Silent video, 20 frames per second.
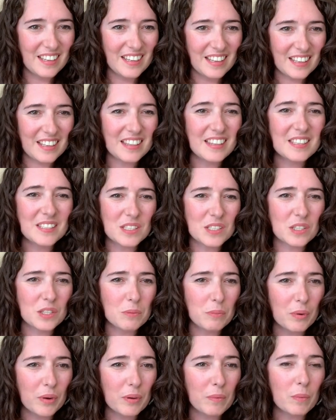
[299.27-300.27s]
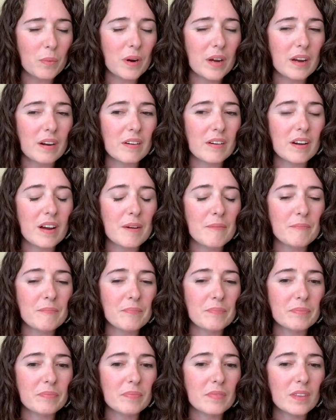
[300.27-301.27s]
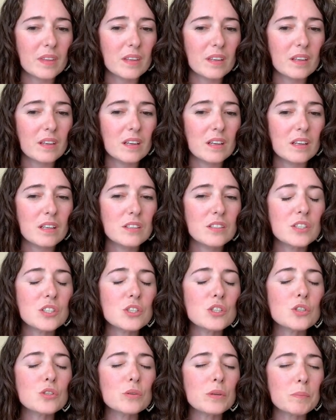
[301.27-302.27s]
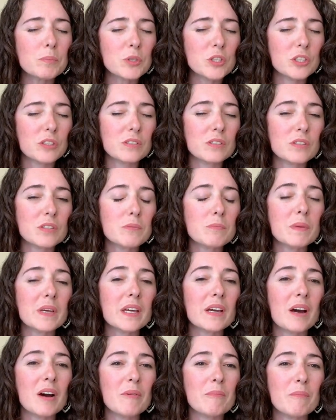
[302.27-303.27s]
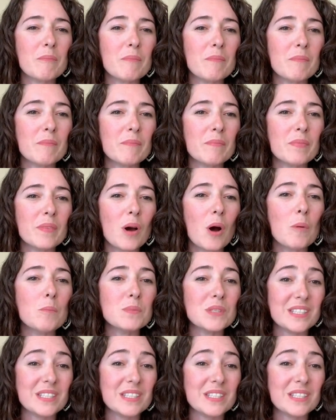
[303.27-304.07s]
This is the point where descriptions become